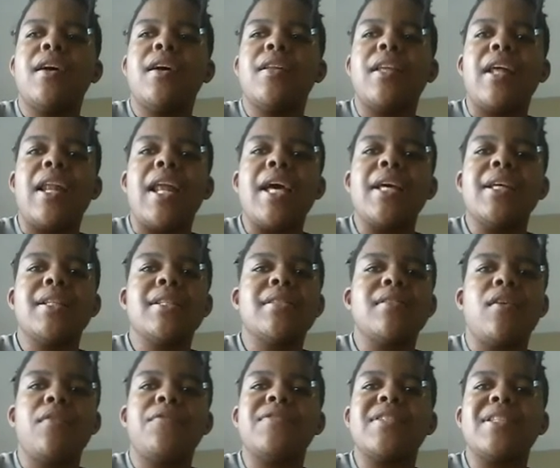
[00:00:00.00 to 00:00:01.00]
The likes
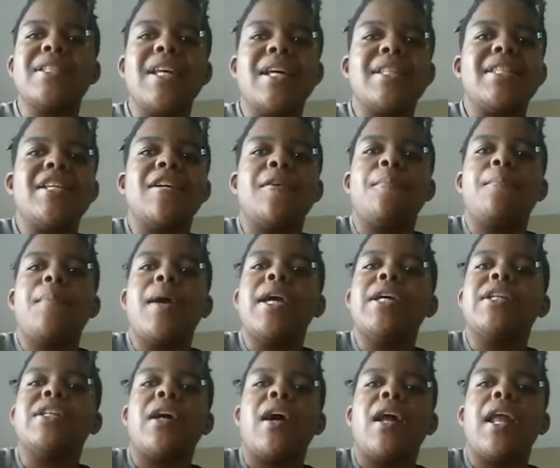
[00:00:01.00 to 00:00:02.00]
of Static
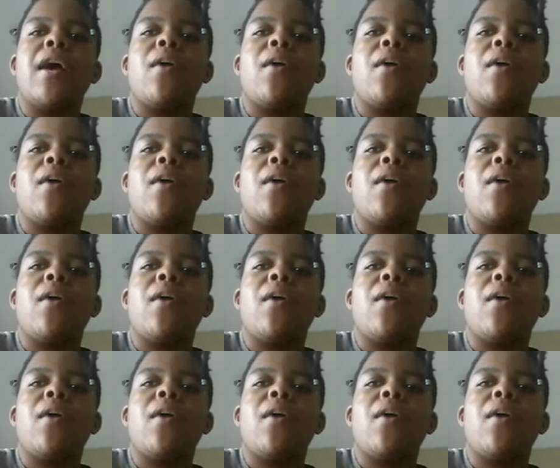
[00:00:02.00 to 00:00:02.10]
Major?